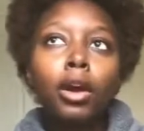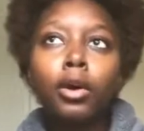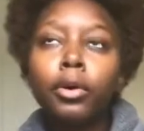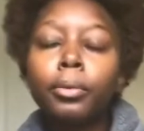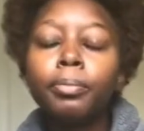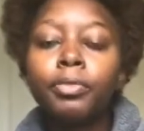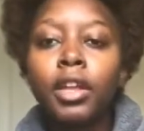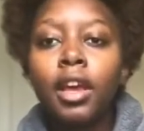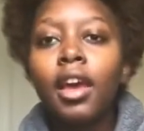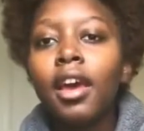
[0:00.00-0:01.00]
home,
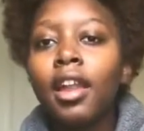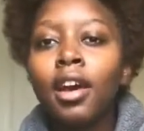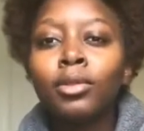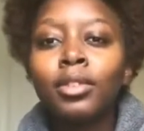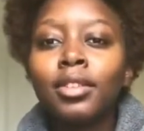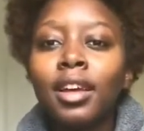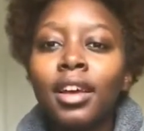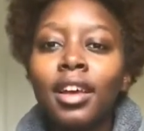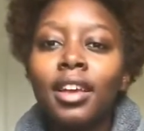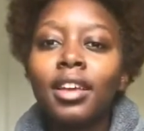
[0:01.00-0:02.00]
and I was
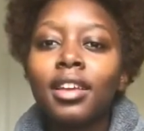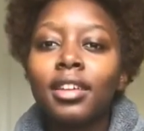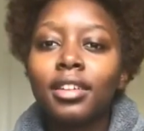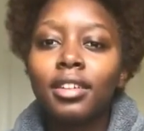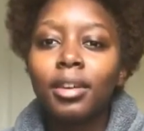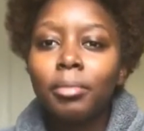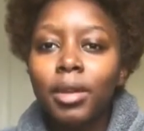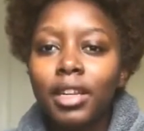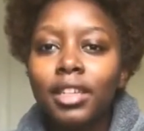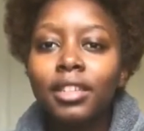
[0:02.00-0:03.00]
like, i
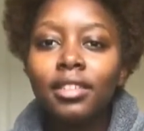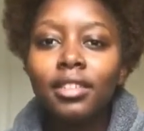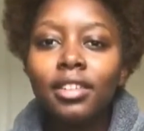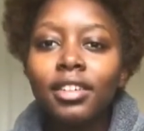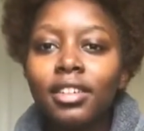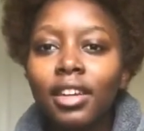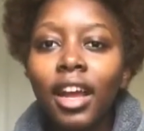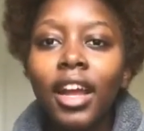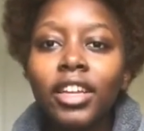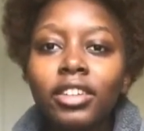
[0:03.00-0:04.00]
need to
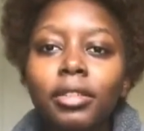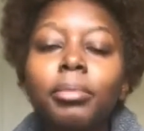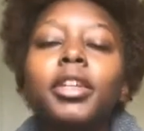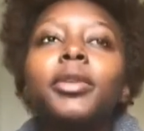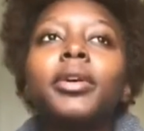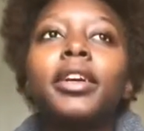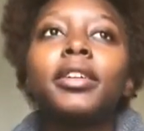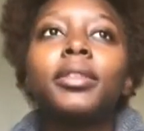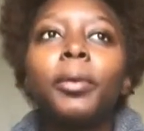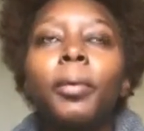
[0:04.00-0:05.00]
use it. But
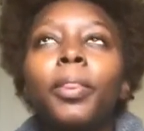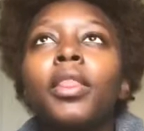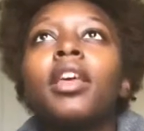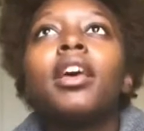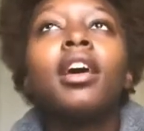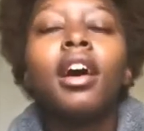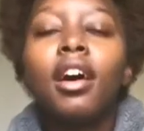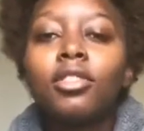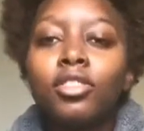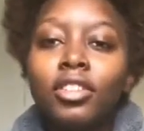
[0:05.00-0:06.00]
anyways,
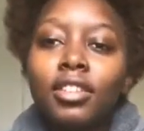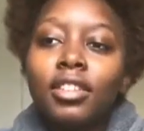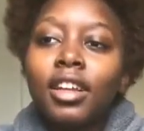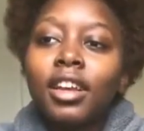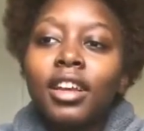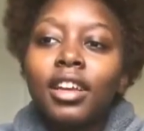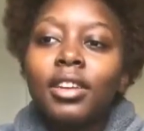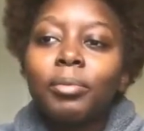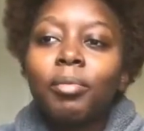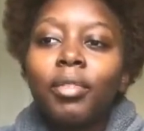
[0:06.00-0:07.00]
I was just like,
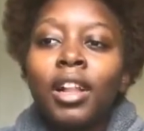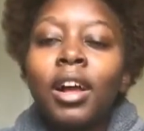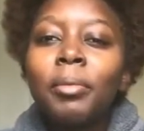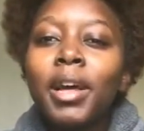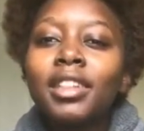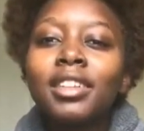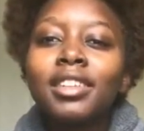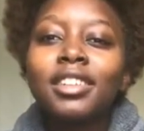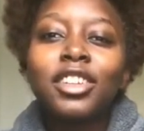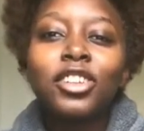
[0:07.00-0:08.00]
I'm gonna have to
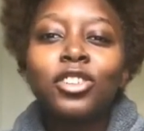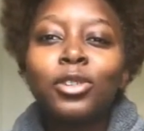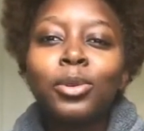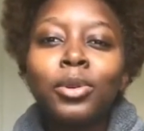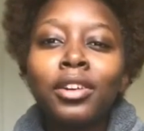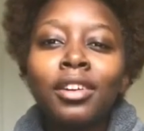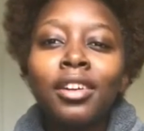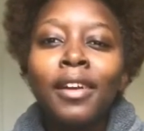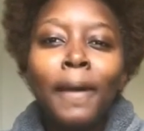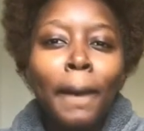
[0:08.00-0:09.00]
get a digital
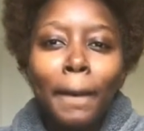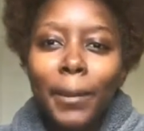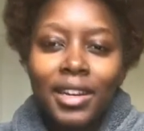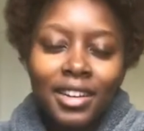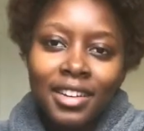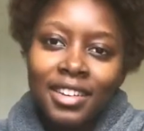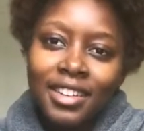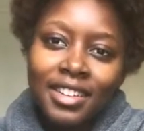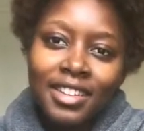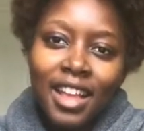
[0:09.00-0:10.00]
one
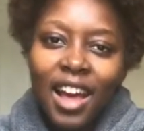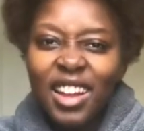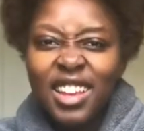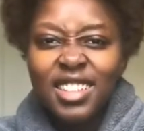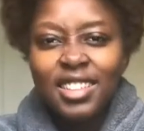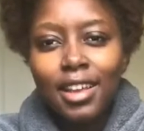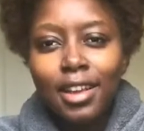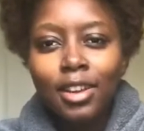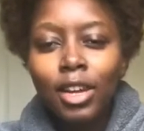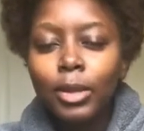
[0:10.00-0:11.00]
because I can't
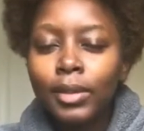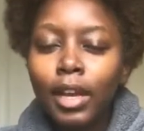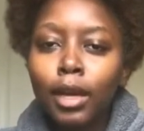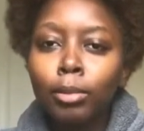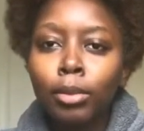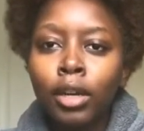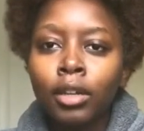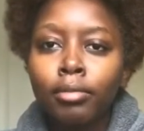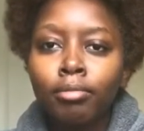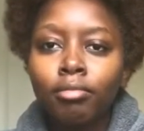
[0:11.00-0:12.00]
tell. They was like, bruh,